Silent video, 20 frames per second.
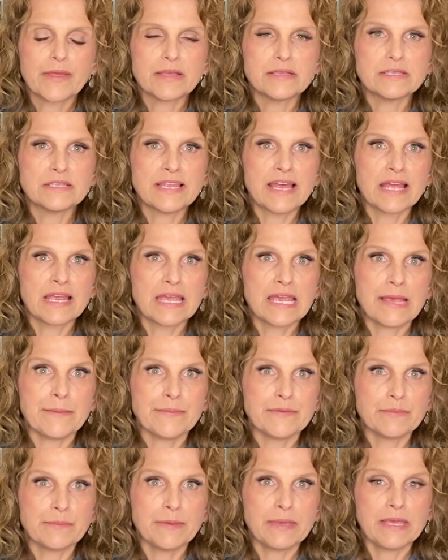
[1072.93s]
That
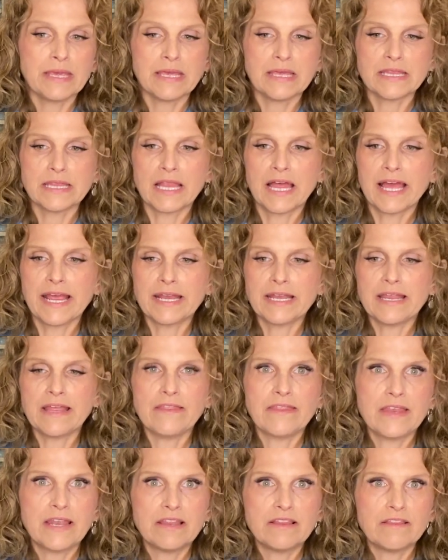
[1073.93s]
keeps me in line,
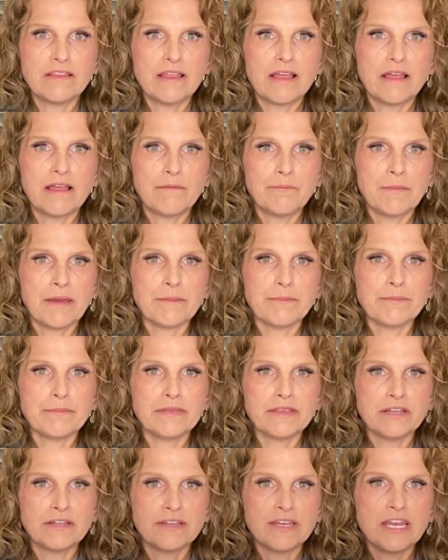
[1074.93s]
and then my
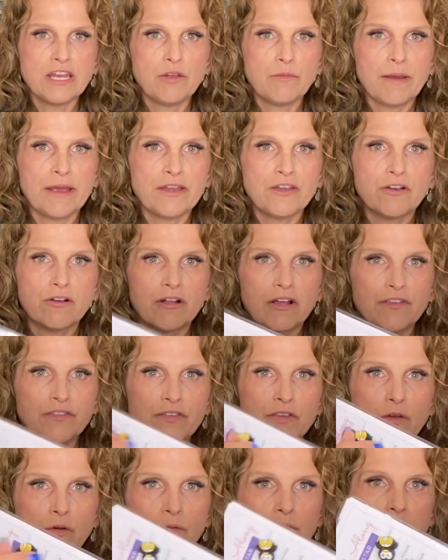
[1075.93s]
little needle minder
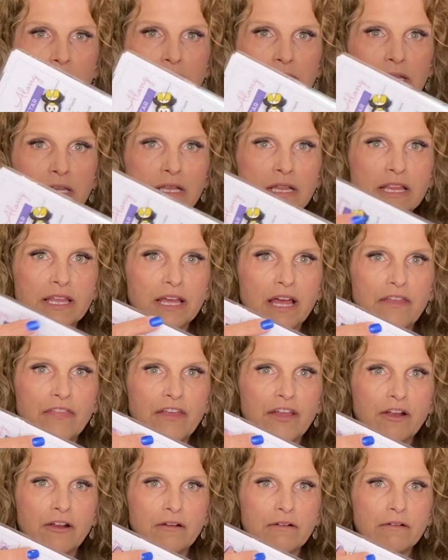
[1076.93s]
also can click on
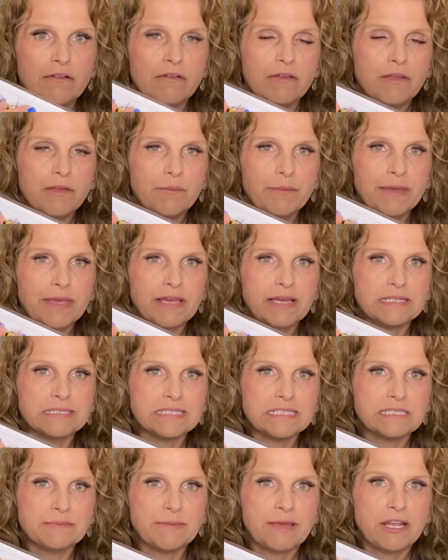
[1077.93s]
there because
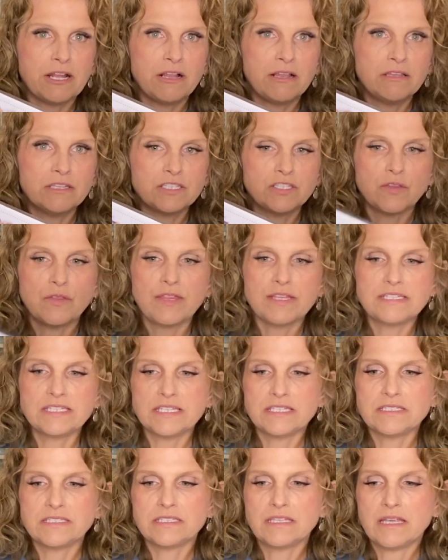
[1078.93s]
it's metal. So this
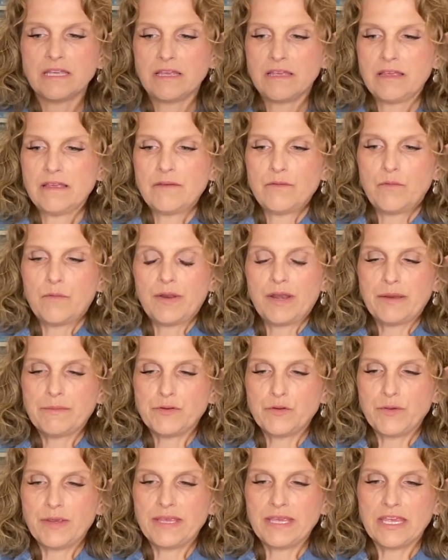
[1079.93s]
is what I'm
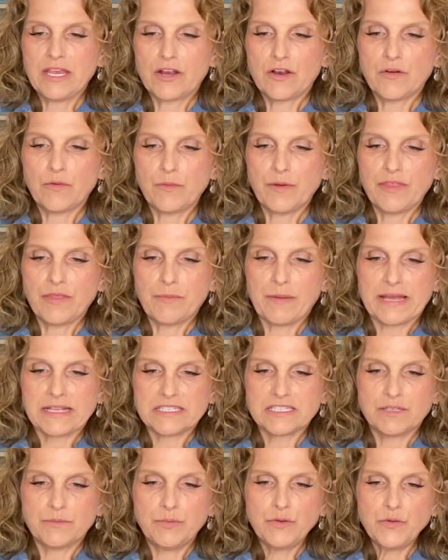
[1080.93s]
doing here with
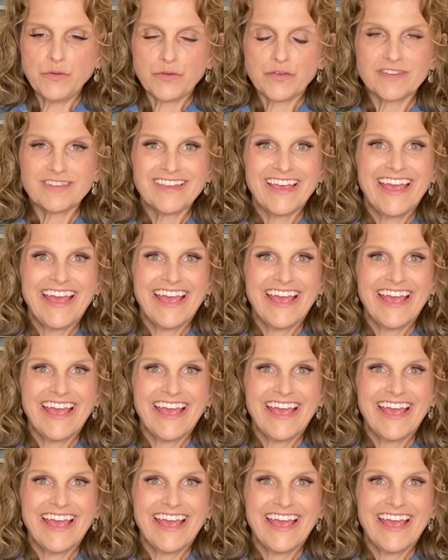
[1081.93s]
Bats and Booze.